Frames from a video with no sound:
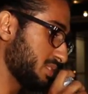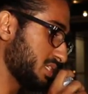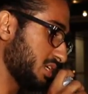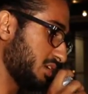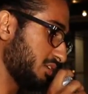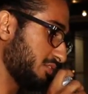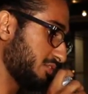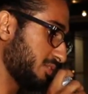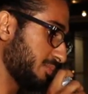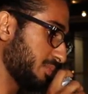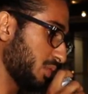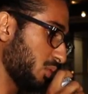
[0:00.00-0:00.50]

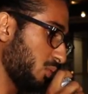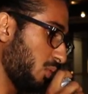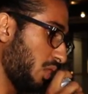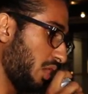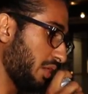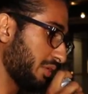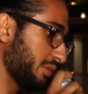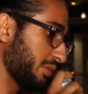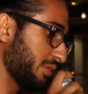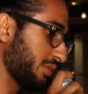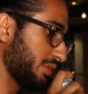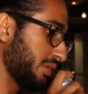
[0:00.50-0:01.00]
himself from the
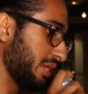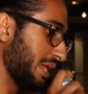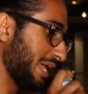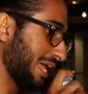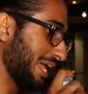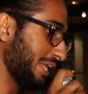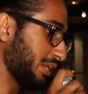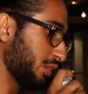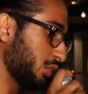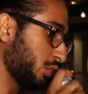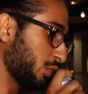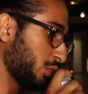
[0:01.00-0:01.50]
water
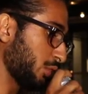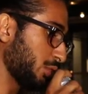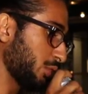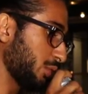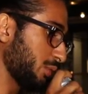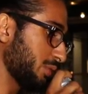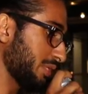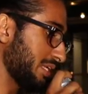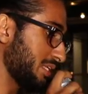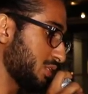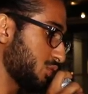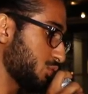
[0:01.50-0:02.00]
and
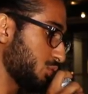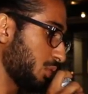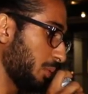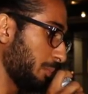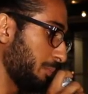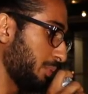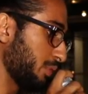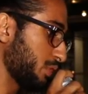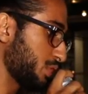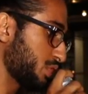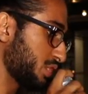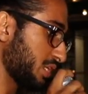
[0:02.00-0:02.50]
hurtled into
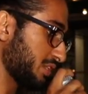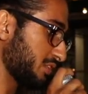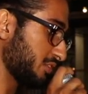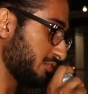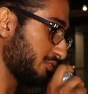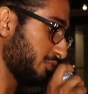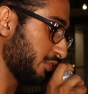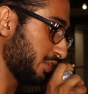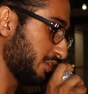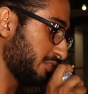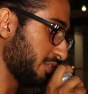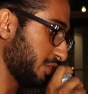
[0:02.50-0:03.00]
a bush at
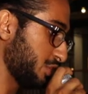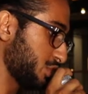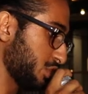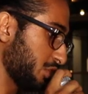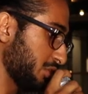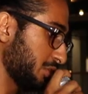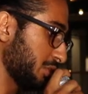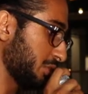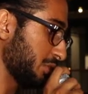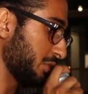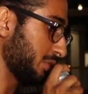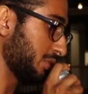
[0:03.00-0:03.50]
the foot of the
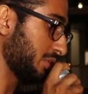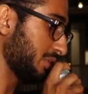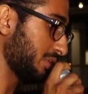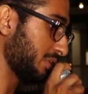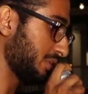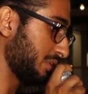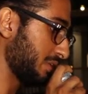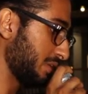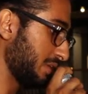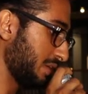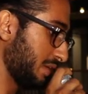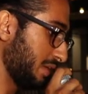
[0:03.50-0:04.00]

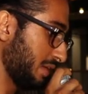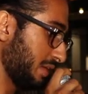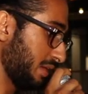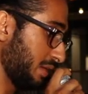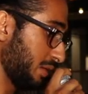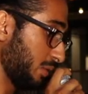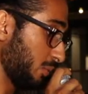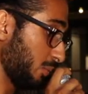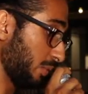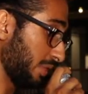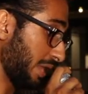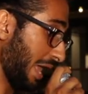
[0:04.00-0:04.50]
jungle.
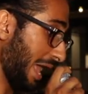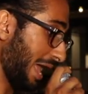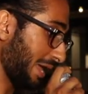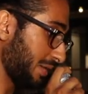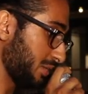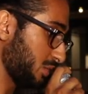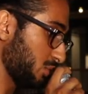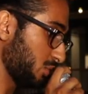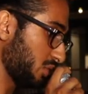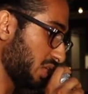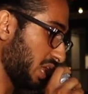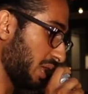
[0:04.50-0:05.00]
When
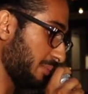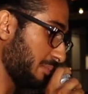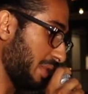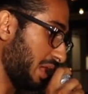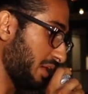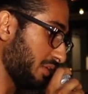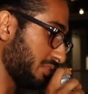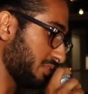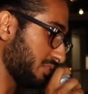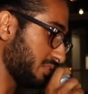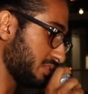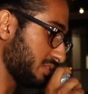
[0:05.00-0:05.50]
Ando came
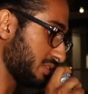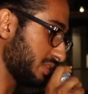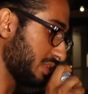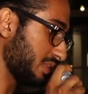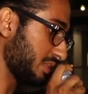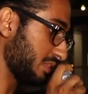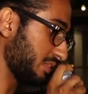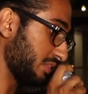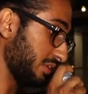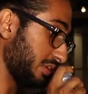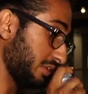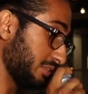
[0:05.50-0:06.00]
out
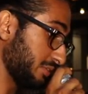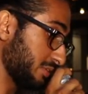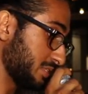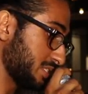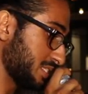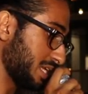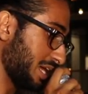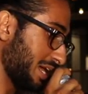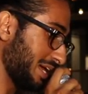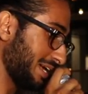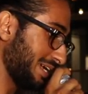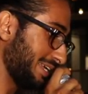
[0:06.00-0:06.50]
the other
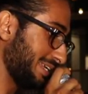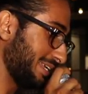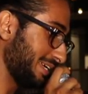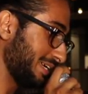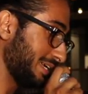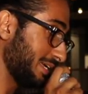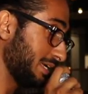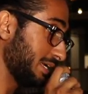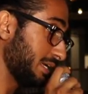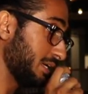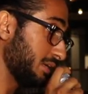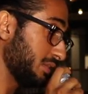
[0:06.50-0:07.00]
side,
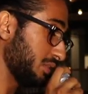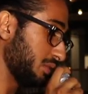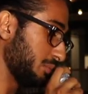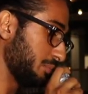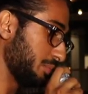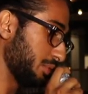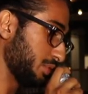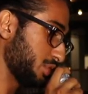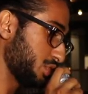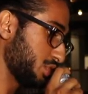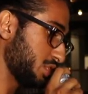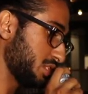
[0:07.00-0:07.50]
the
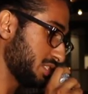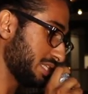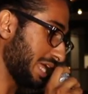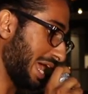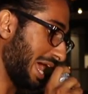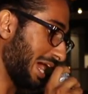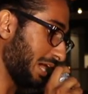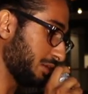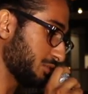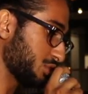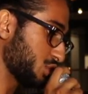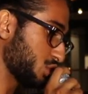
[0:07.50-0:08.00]
bush's
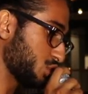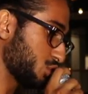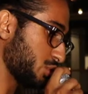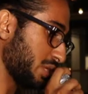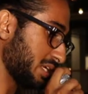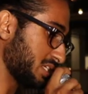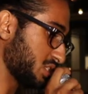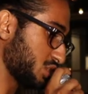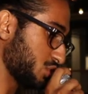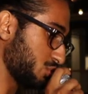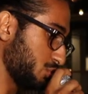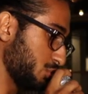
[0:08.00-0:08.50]

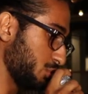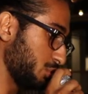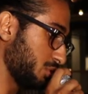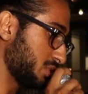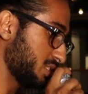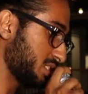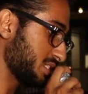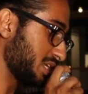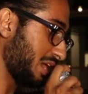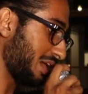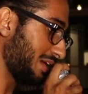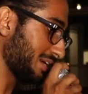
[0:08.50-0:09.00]
outstretched
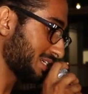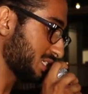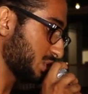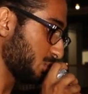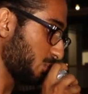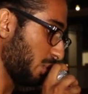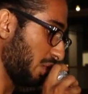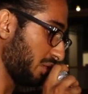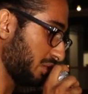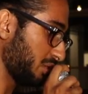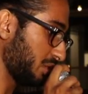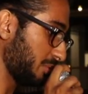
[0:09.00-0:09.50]

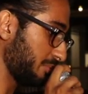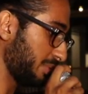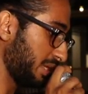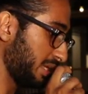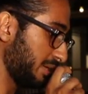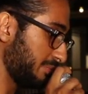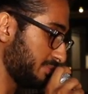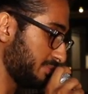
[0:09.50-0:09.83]
rootstock welcomed